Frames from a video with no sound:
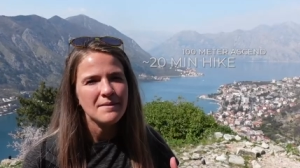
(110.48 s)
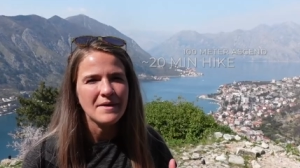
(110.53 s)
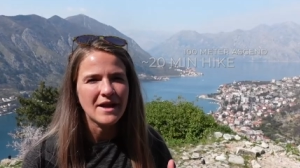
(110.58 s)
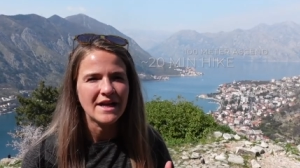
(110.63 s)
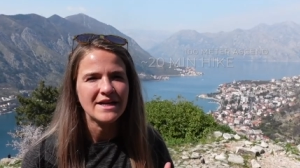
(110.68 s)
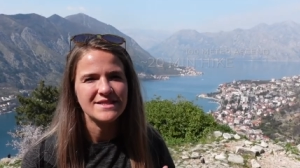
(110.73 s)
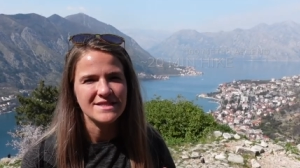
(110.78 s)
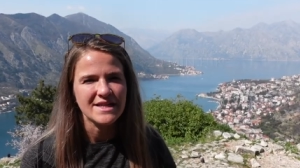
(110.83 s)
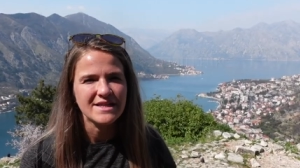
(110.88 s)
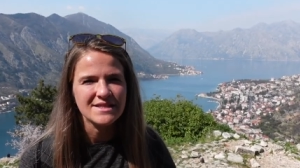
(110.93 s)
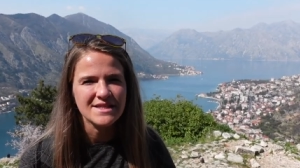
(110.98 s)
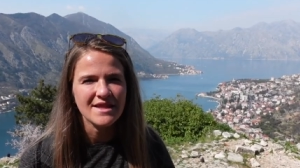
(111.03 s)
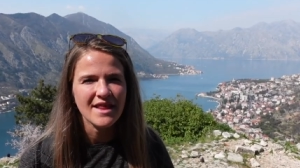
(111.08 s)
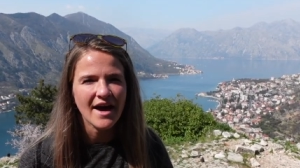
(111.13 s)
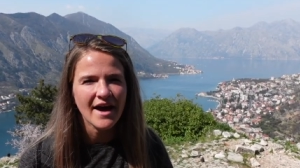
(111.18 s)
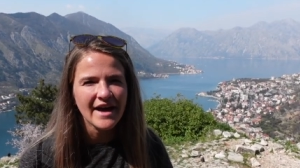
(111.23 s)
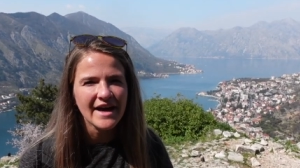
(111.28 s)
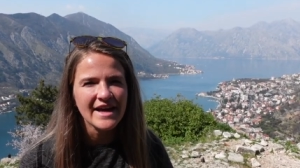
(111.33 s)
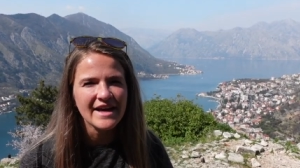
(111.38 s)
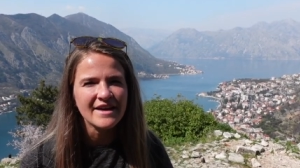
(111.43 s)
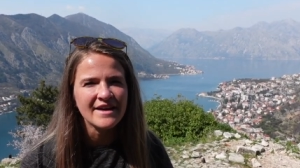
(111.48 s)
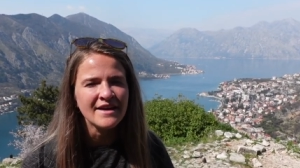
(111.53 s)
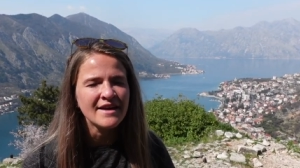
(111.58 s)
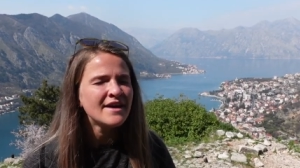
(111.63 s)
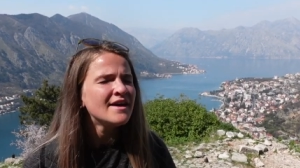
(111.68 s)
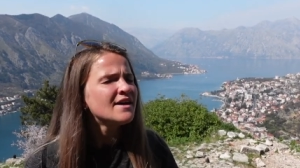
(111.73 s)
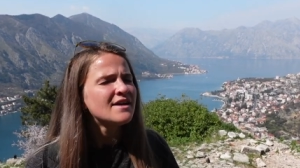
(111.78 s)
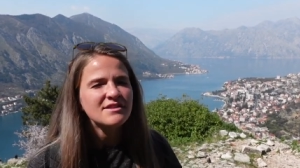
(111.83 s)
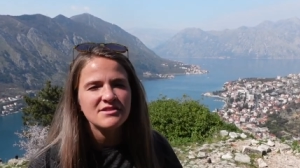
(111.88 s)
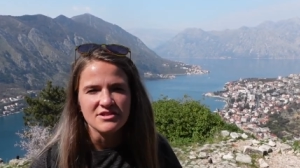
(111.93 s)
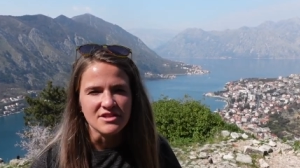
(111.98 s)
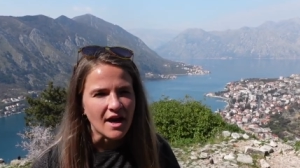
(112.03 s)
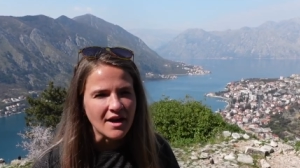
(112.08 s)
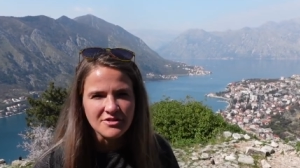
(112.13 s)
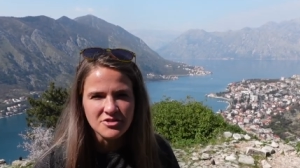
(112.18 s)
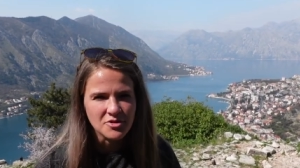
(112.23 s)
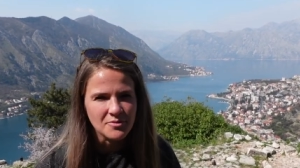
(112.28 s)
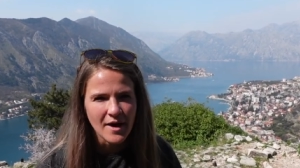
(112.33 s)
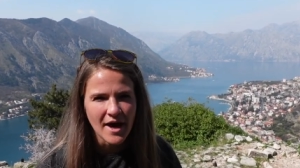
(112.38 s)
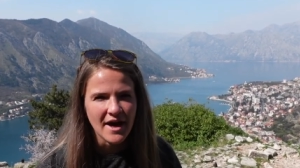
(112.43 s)
minutes into the hike, it's
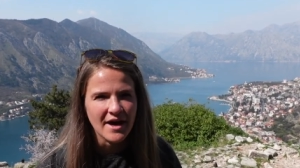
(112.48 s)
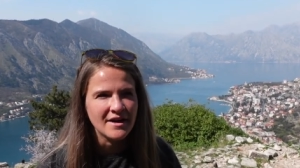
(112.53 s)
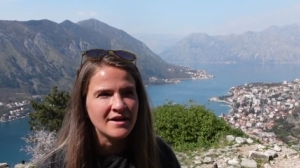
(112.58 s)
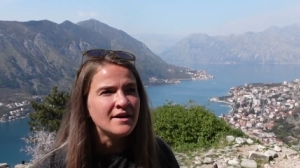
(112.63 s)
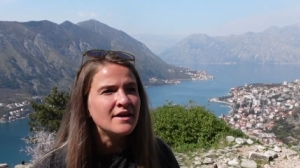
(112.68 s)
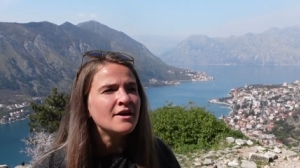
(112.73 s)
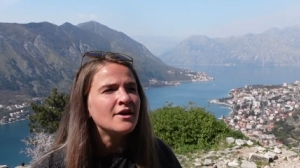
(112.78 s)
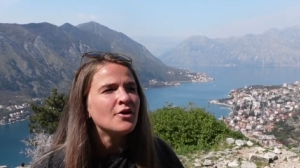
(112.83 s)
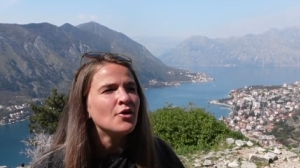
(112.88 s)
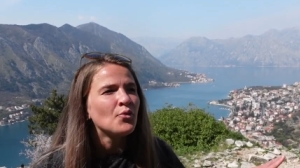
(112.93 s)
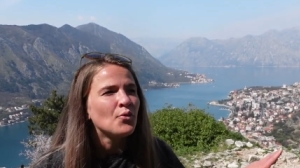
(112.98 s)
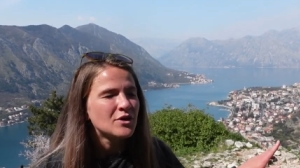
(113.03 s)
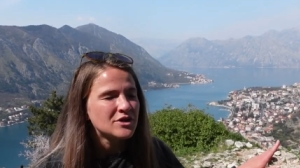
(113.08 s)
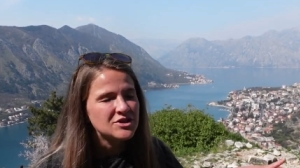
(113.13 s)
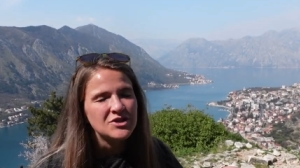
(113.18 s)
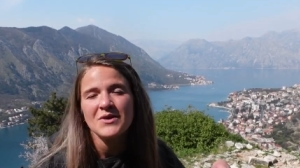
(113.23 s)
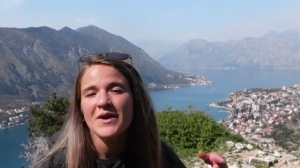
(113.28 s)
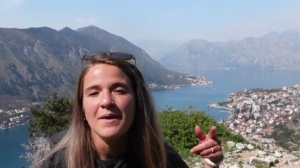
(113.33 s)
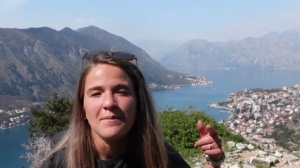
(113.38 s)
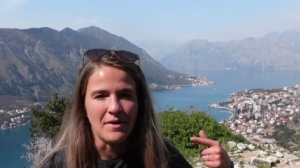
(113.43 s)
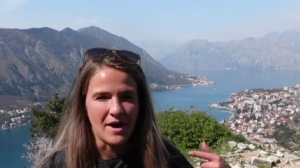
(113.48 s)
not too bad. Once you get